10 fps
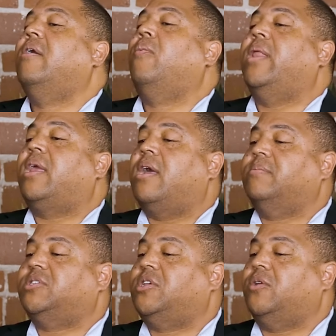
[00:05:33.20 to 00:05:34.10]
When it
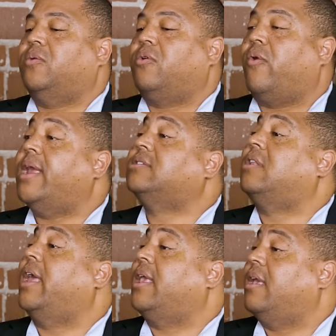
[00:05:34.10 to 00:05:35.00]
comes to grants
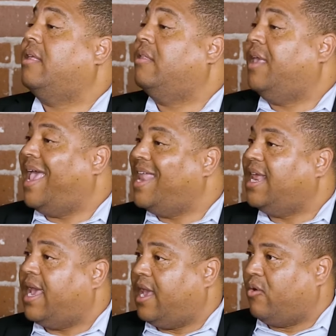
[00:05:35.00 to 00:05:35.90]
like the
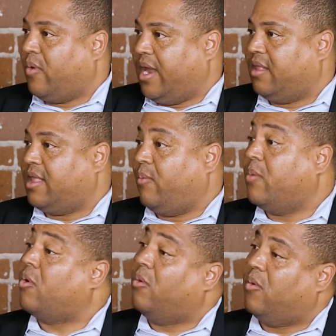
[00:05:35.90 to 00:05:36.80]
NEA grant that we
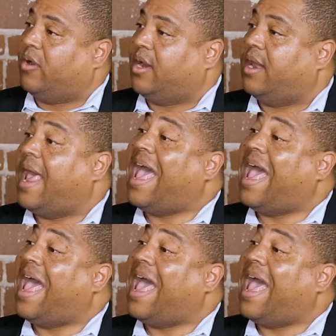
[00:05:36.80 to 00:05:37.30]
were awarded,